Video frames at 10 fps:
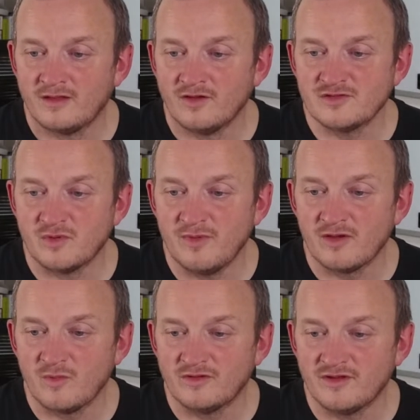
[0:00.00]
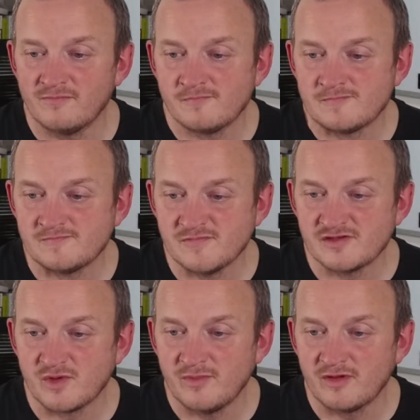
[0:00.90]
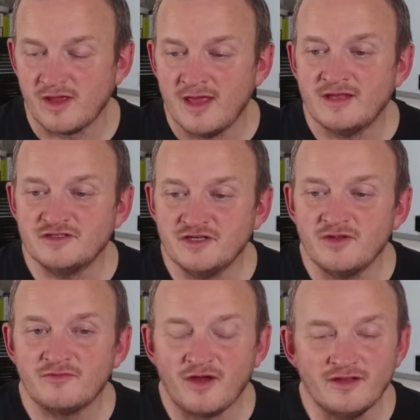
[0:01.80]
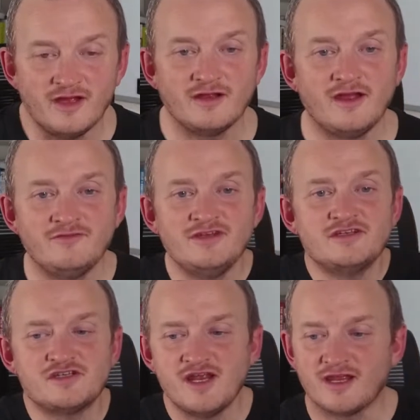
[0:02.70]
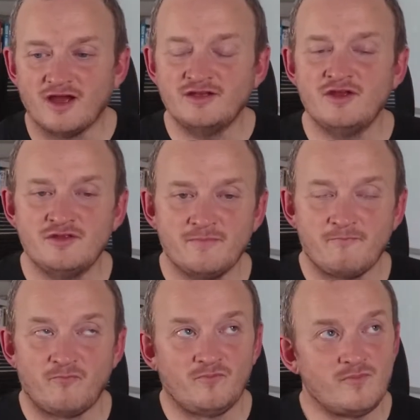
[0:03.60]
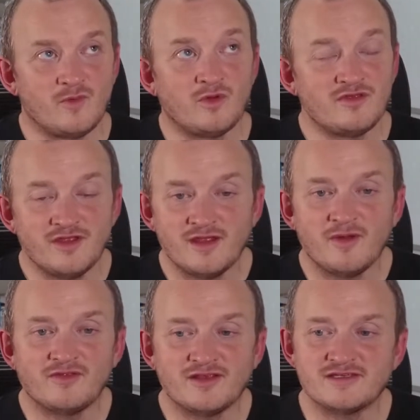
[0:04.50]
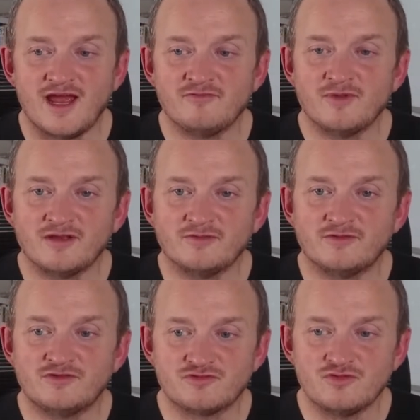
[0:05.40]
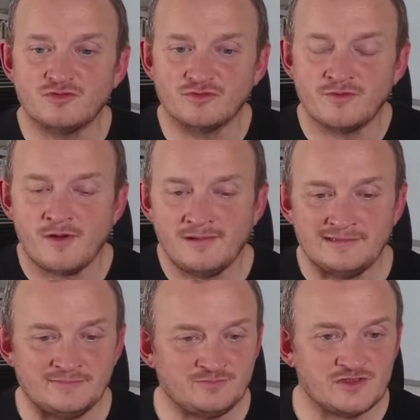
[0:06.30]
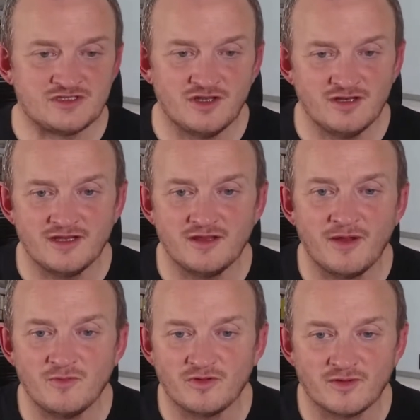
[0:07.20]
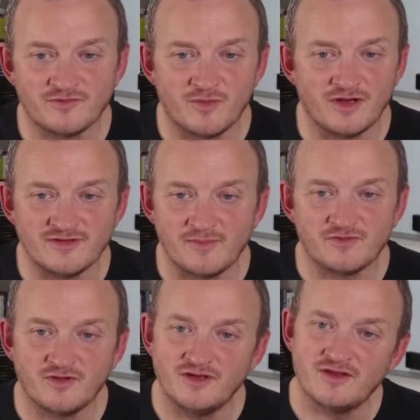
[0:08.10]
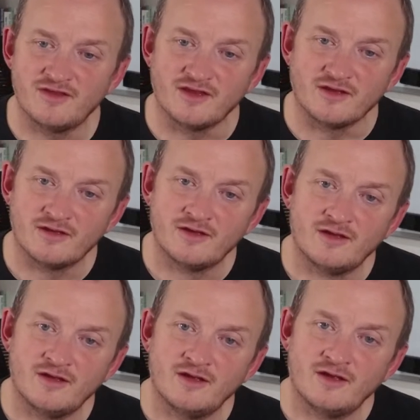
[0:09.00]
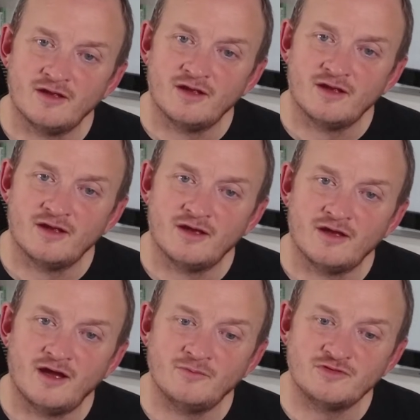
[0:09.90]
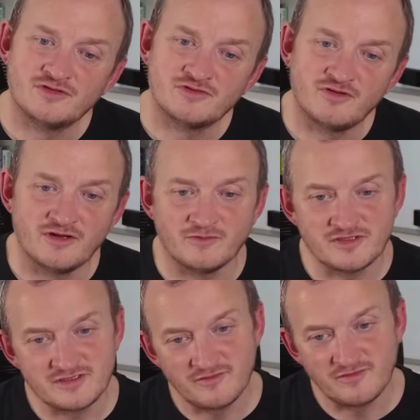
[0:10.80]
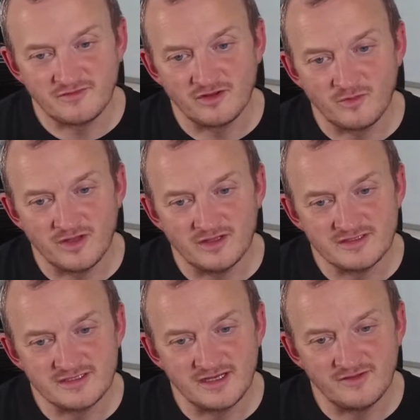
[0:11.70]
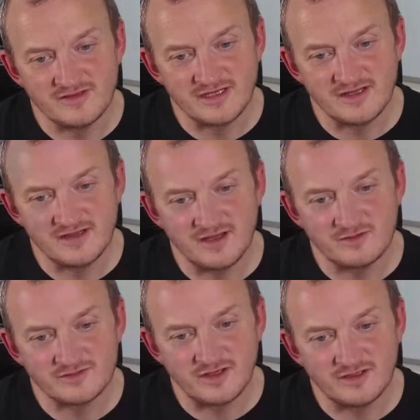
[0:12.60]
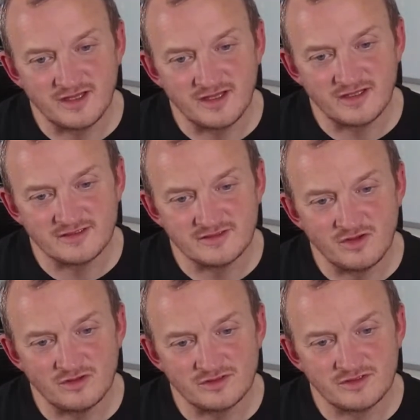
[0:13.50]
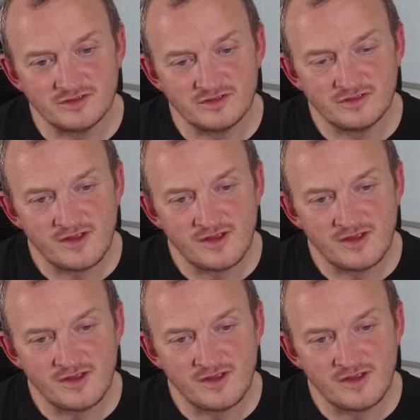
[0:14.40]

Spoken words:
Nice one, Malk. Well done. Nice one, Malk. Do you know, I happen to check. I know when I think about things that haven't been drawn, certainly the main one that comes to mind is absolutely nothing. I'm just having a look at the wheel and seeing if there's anything else that I think has not